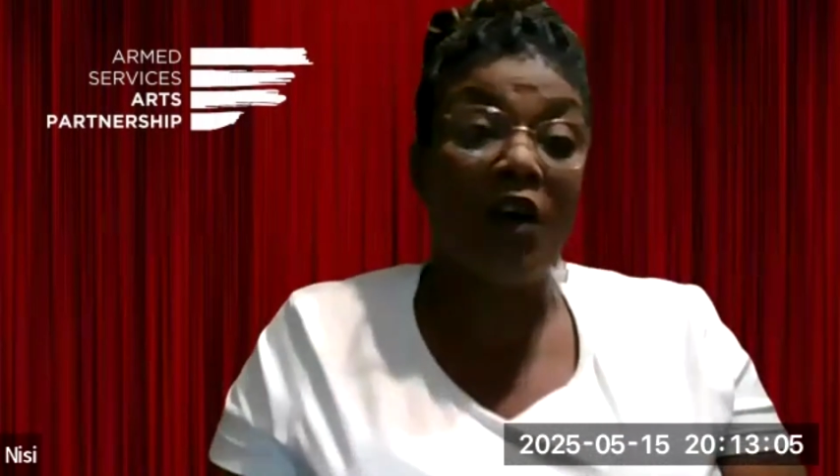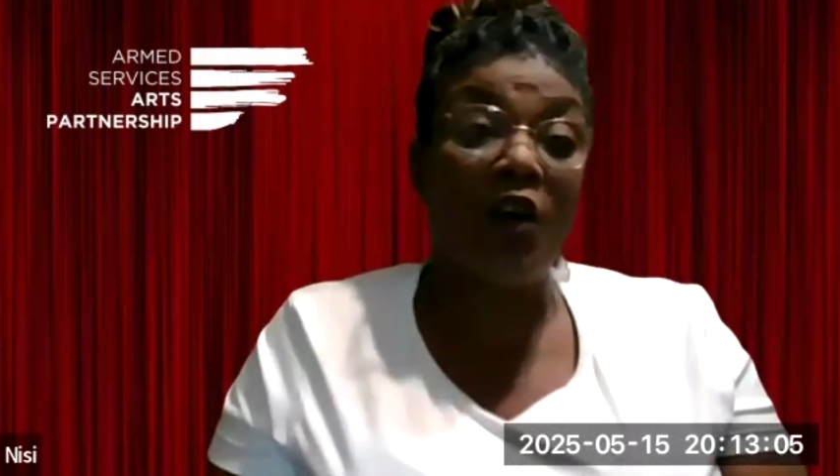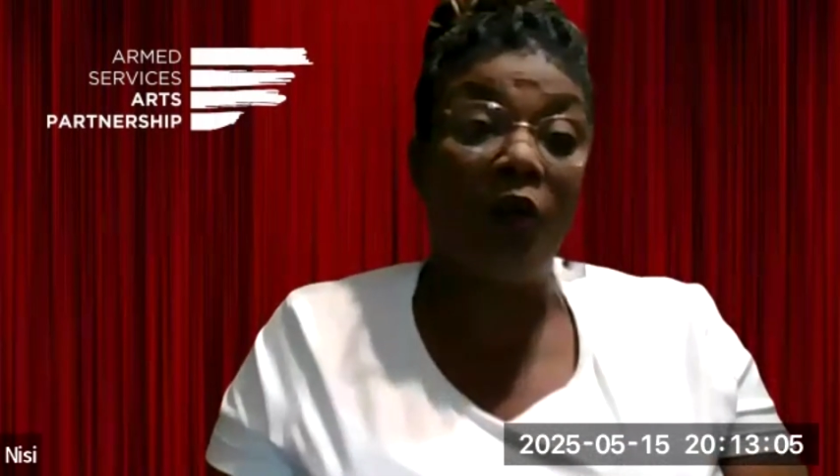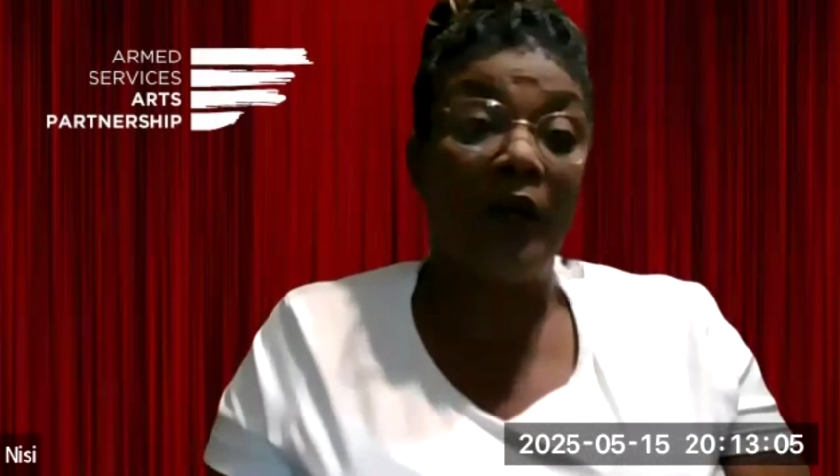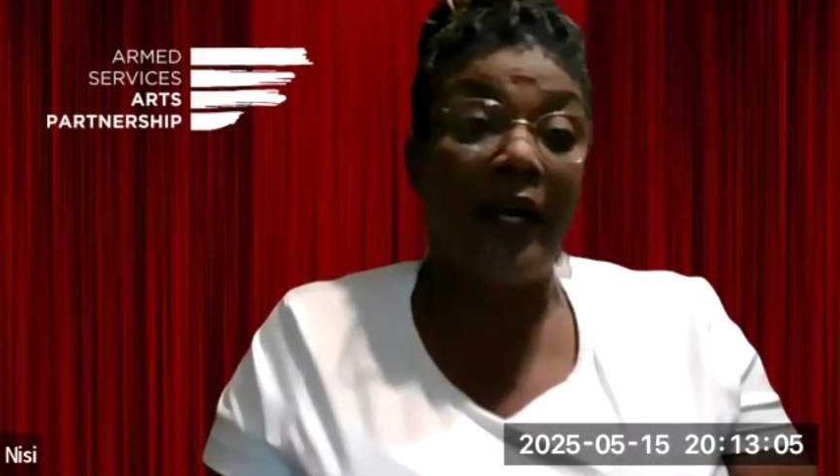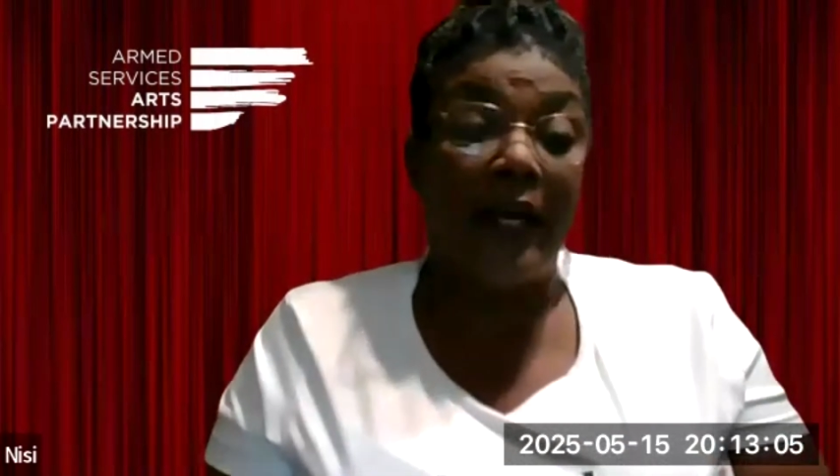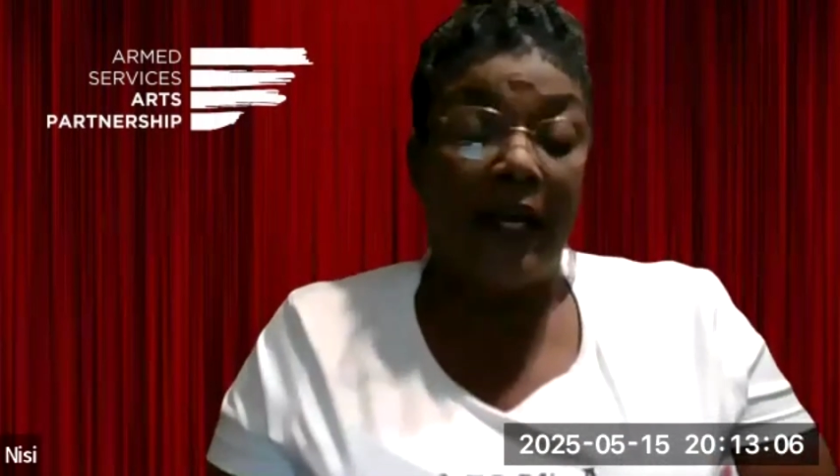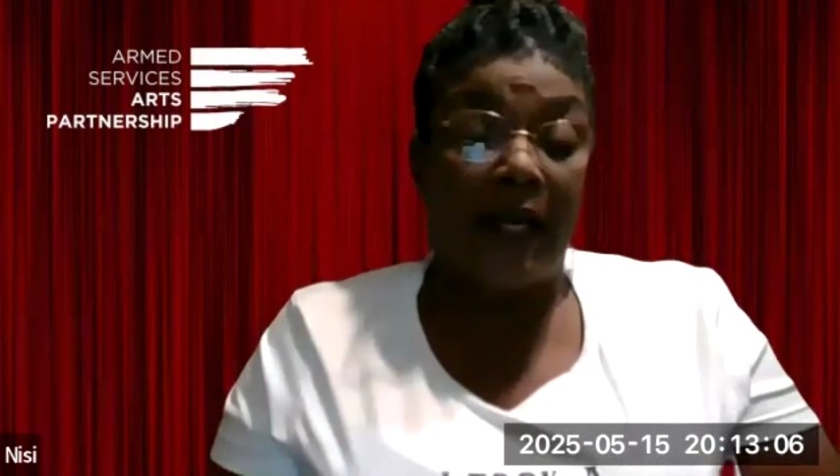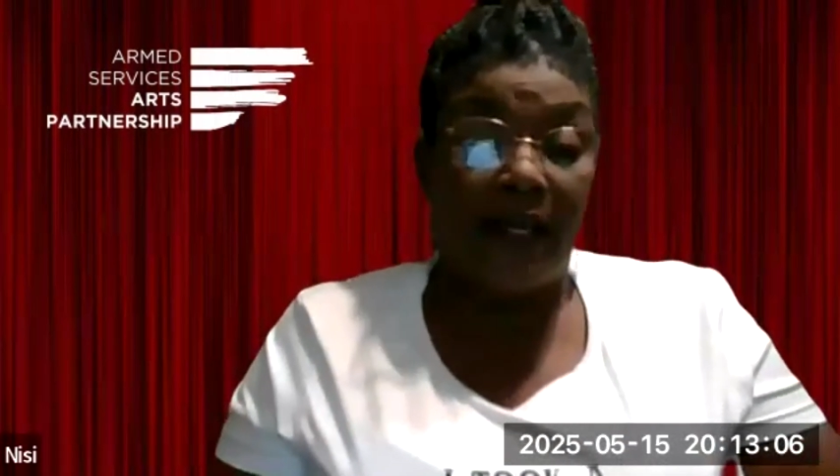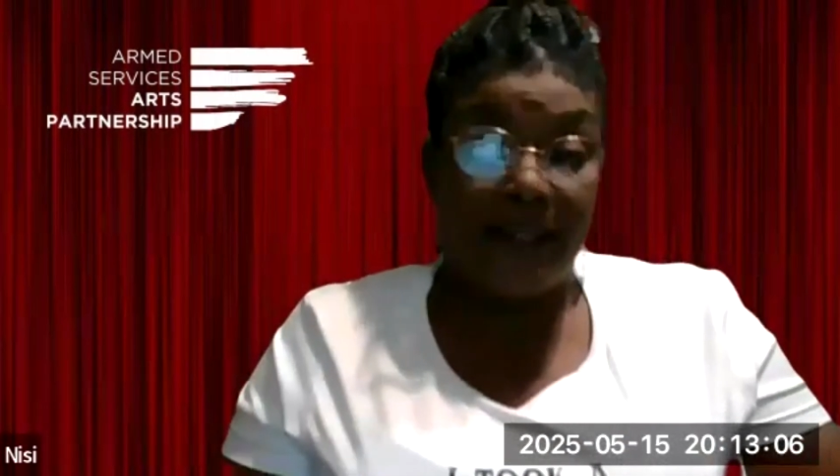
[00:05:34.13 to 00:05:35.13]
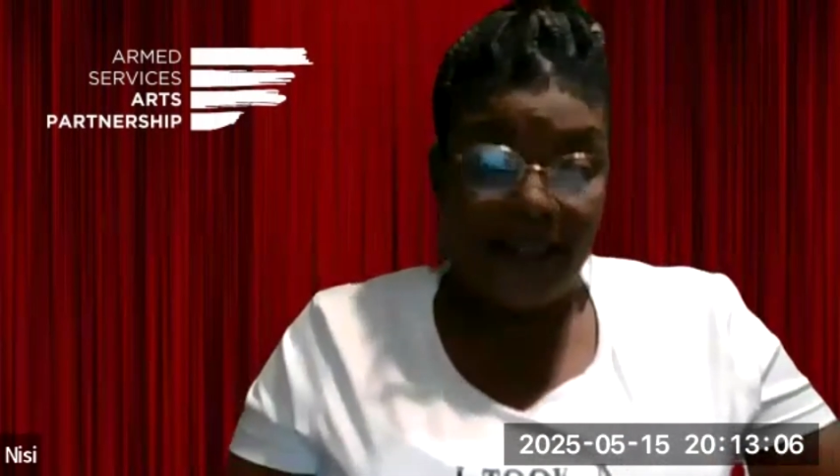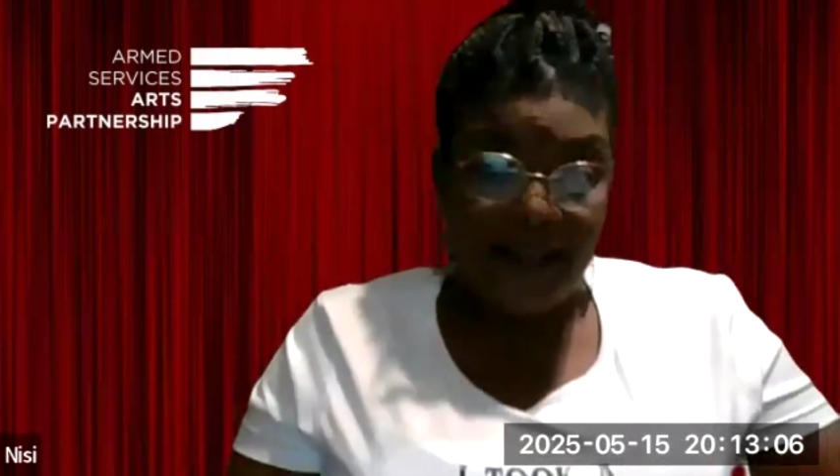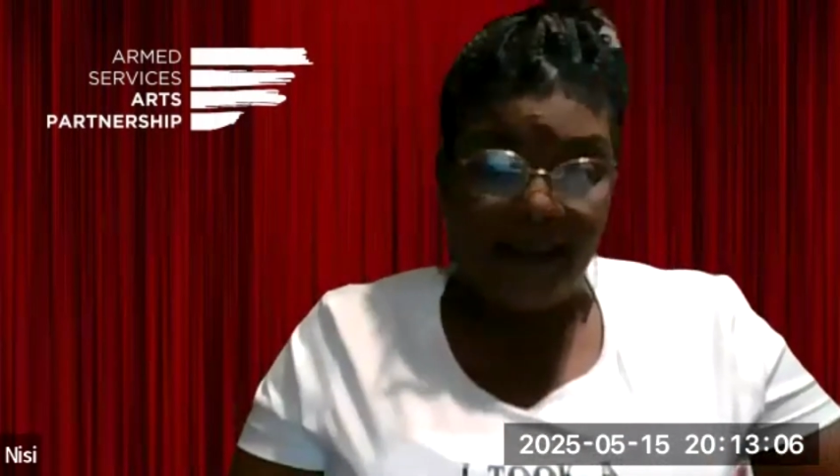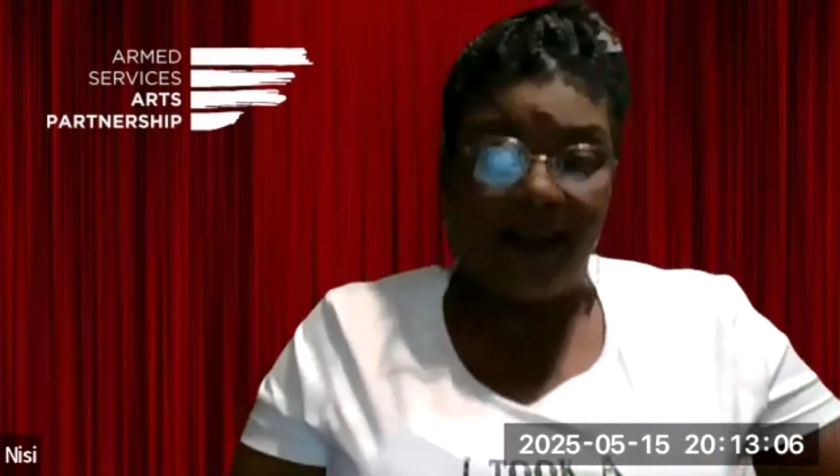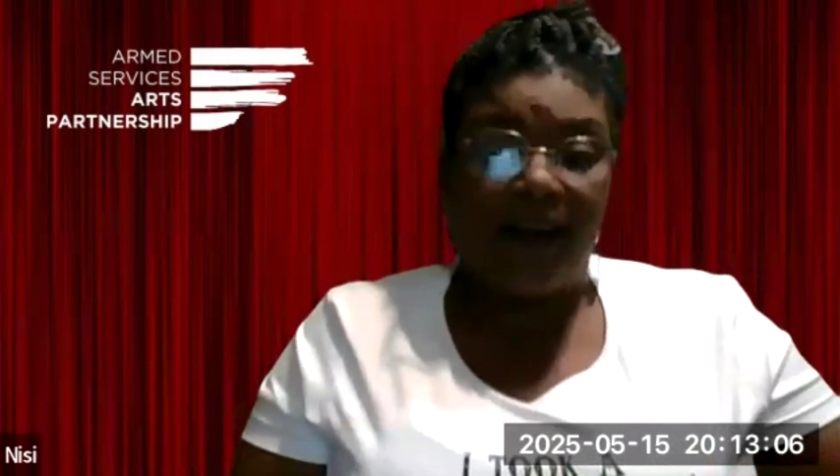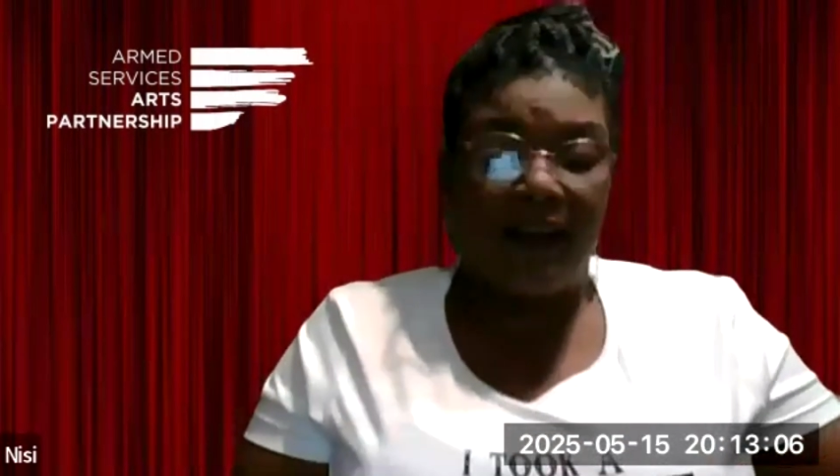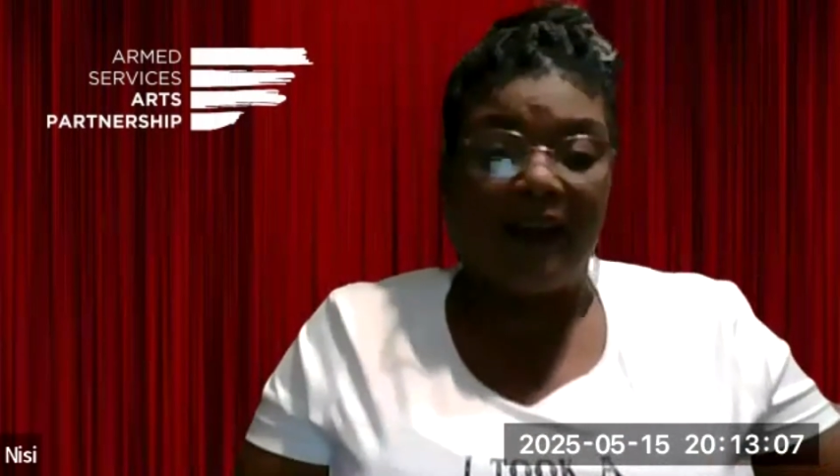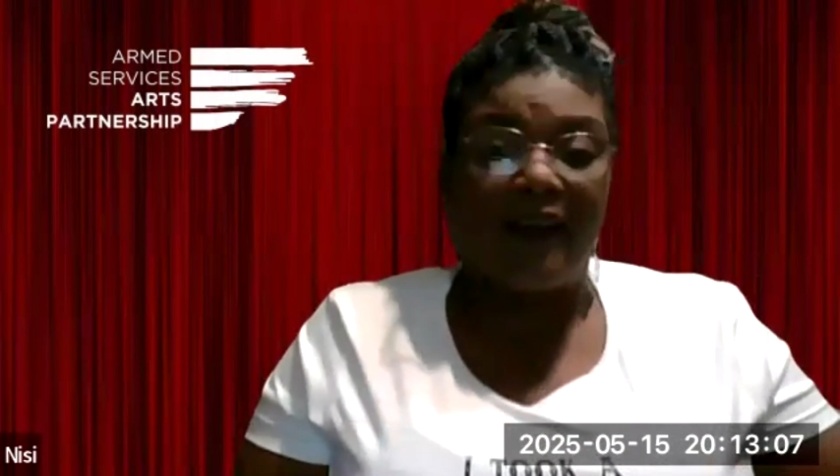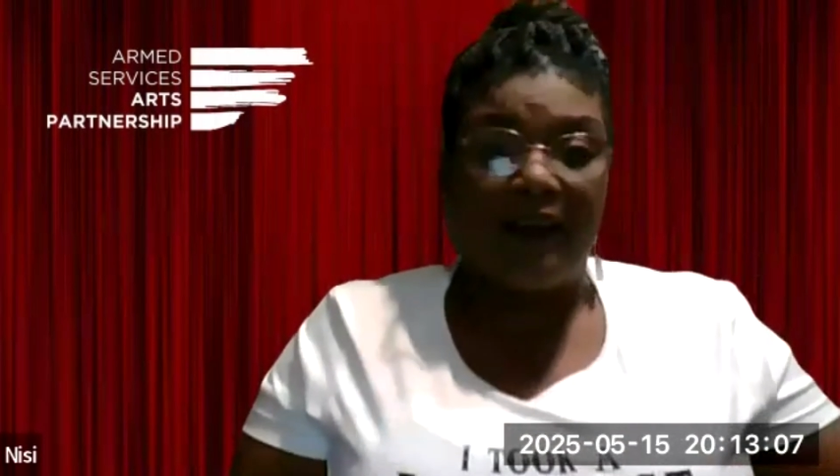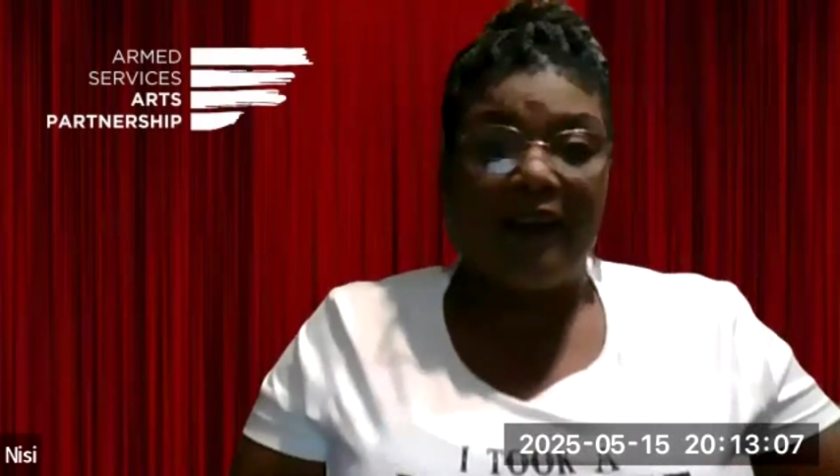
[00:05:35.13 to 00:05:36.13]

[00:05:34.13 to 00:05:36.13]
So, yeah,